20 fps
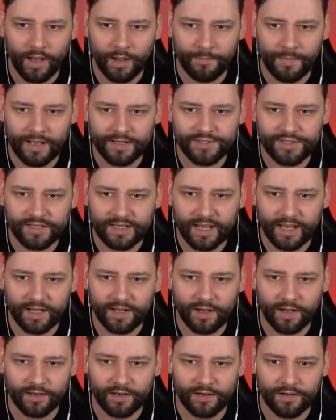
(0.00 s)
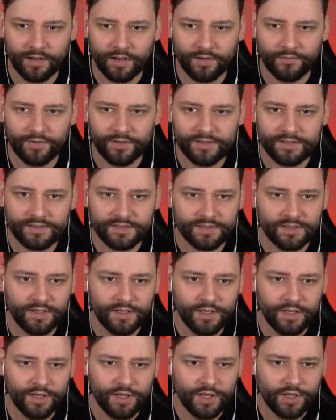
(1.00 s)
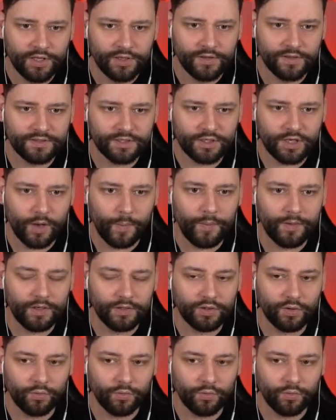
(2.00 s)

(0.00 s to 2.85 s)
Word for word: I'm actually getting kind of nervous. There's a couple of